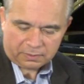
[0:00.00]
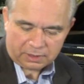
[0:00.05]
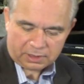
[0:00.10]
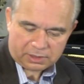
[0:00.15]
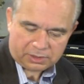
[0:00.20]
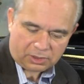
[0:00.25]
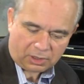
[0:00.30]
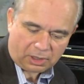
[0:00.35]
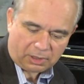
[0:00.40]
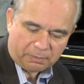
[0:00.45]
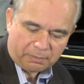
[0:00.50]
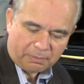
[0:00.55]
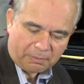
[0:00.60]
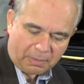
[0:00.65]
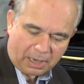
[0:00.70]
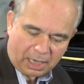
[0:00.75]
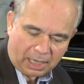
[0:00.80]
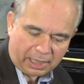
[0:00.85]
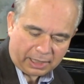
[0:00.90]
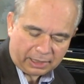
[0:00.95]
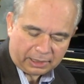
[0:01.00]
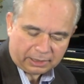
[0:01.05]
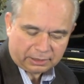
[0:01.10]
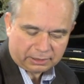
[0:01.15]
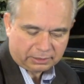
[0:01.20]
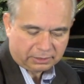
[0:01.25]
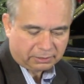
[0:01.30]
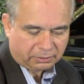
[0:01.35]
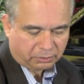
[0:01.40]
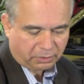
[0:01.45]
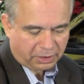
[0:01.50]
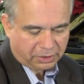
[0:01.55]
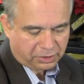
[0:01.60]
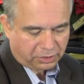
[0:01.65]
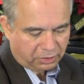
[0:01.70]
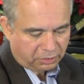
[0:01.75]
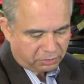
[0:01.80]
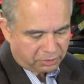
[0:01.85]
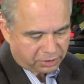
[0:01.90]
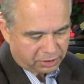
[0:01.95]
these are my
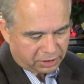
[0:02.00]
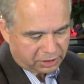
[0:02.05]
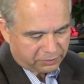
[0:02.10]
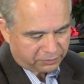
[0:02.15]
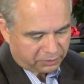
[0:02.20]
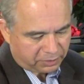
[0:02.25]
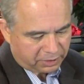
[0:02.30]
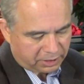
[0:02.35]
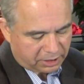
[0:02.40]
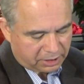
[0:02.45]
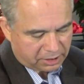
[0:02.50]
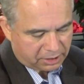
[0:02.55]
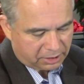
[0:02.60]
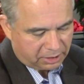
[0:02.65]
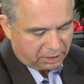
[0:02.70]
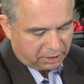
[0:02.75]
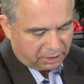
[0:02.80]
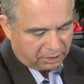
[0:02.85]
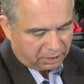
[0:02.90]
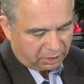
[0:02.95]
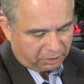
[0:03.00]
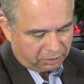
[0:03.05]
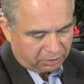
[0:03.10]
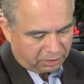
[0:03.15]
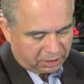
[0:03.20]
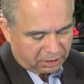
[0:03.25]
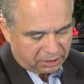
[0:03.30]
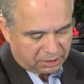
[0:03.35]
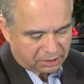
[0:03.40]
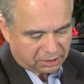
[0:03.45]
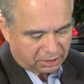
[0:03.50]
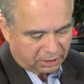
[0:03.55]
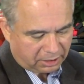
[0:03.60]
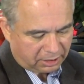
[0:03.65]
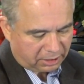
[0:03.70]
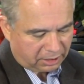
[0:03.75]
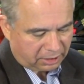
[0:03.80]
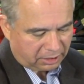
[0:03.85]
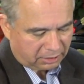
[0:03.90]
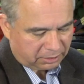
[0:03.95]
resolutions for this that you can
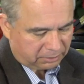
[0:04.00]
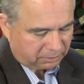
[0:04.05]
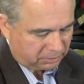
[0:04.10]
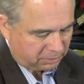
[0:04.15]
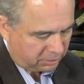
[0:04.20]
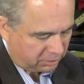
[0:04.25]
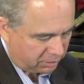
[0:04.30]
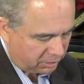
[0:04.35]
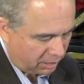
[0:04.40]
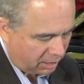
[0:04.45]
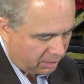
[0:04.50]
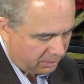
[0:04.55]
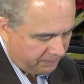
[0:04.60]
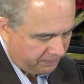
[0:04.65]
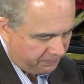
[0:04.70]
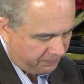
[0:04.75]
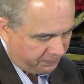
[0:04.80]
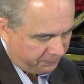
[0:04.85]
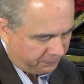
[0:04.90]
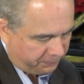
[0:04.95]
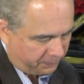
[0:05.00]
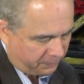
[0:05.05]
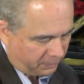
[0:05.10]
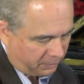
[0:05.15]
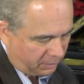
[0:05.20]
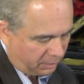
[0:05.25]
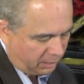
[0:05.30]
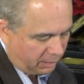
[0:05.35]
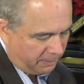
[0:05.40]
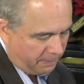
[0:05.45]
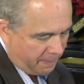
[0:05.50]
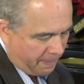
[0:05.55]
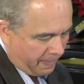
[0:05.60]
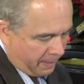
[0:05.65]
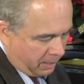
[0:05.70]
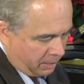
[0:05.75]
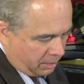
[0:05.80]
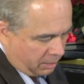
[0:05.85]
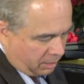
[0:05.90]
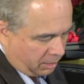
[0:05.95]
study and look at. Okay,
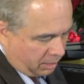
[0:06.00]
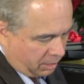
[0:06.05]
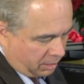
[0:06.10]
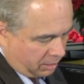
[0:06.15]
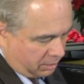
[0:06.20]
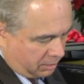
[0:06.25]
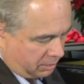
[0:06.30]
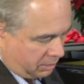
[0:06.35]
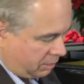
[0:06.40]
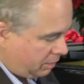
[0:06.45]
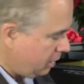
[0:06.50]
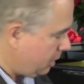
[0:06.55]
and